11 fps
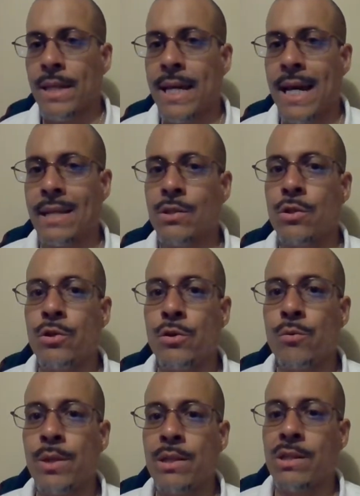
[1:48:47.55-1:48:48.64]
It has to
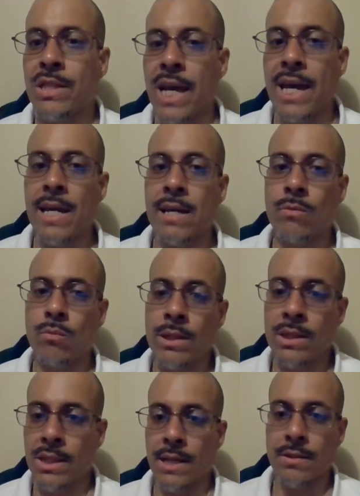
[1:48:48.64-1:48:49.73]
do with saying it
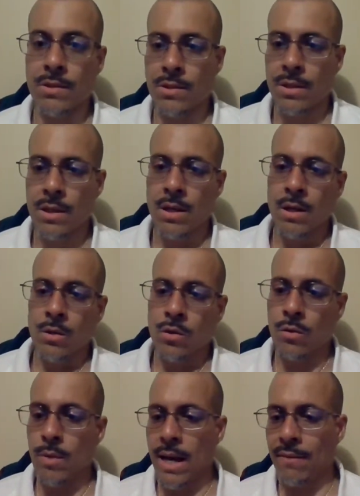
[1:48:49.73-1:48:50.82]
with sense.
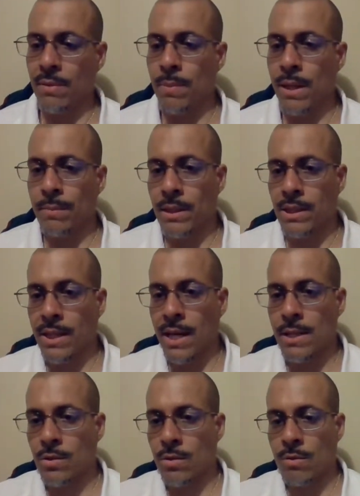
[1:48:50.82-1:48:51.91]
So we have to be able to say
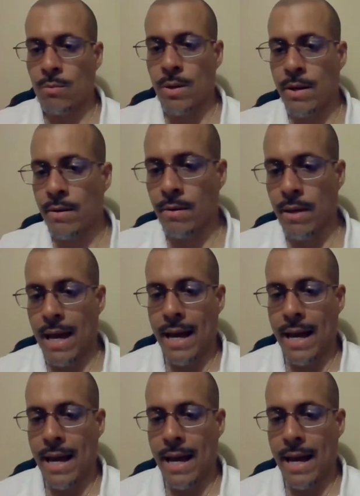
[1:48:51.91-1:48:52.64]
this though where,